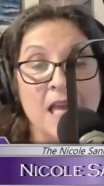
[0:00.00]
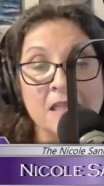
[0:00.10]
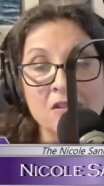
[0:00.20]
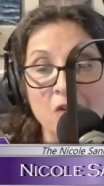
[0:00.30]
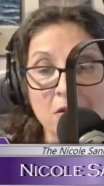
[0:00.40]

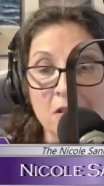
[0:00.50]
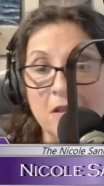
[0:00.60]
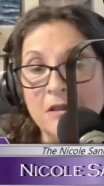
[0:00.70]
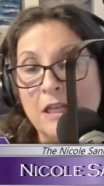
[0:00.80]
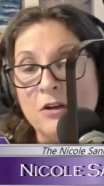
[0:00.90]
He
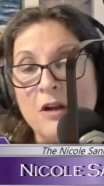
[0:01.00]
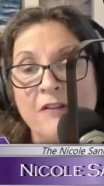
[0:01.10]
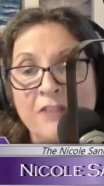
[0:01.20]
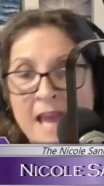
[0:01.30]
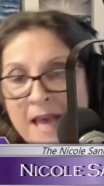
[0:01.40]
insulted the leader
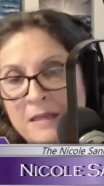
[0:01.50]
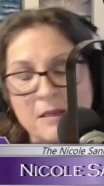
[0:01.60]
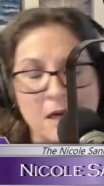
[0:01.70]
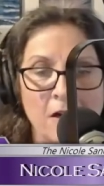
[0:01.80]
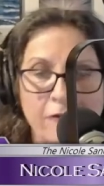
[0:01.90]
of
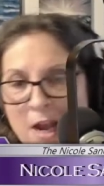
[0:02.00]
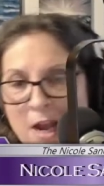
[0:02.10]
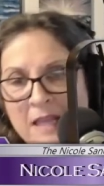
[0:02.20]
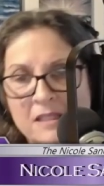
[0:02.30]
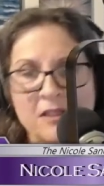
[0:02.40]
Canada, of
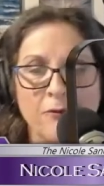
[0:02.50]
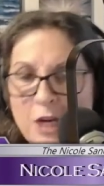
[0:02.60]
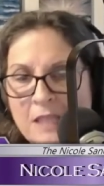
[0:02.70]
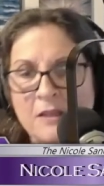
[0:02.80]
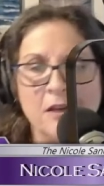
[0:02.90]
France, of
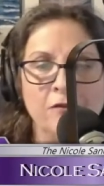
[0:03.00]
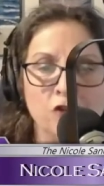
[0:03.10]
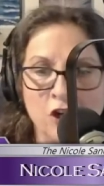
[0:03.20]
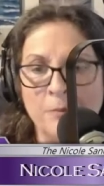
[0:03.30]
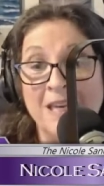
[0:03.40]
Britain,
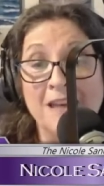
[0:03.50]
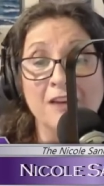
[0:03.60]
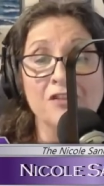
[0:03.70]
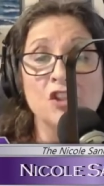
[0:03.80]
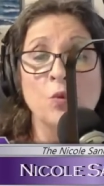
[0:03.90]
of
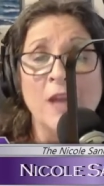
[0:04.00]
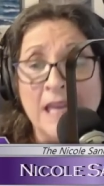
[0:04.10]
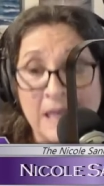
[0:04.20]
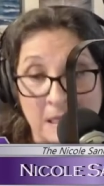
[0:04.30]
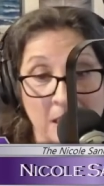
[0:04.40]
Germany, of
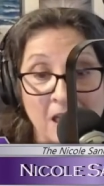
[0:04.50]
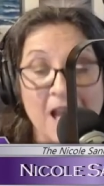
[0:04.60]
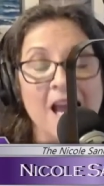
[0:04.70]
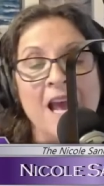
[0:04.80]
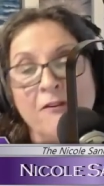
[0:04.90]
Sweden,
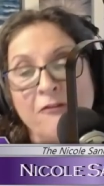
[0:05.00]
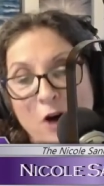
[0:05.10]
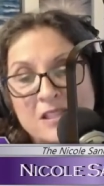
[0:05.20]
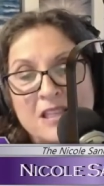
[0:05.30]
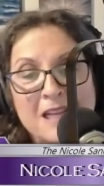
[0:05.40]
and
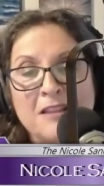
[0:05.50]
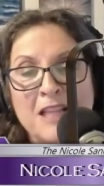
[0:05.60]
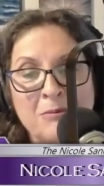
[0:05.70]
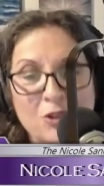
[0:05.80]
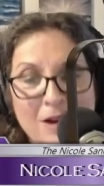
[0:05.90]
falsely
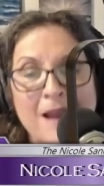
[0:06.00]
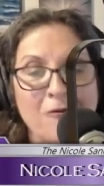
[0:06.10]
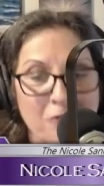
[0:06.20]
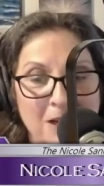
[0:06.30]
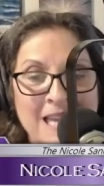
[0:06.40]
claimed
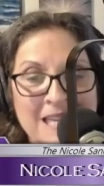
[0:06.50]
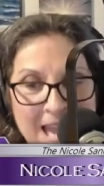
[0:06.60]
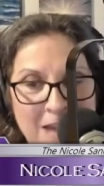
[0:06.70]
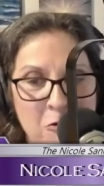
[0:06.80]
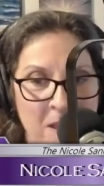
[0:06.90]
credit for getting
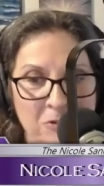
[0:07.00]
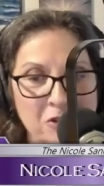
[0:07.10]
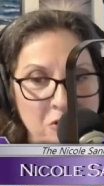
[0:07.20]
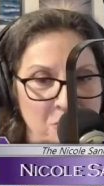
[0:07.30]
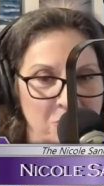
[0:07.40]
NATO
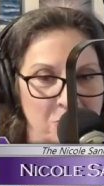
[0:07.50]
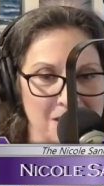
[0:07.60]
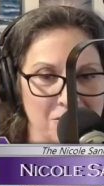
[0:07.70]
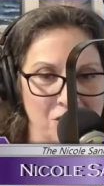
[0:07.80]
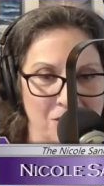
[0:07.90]
members to
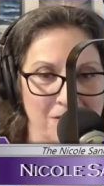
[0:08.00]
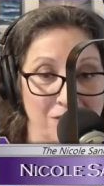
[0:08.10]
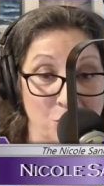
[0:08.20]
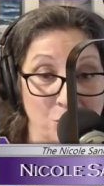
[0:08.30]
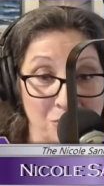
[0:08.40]
increase their share
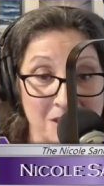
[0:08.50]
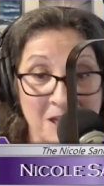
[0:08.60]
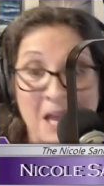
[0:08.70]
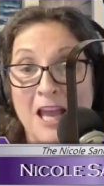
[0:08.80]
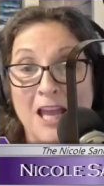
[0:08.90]
of dues.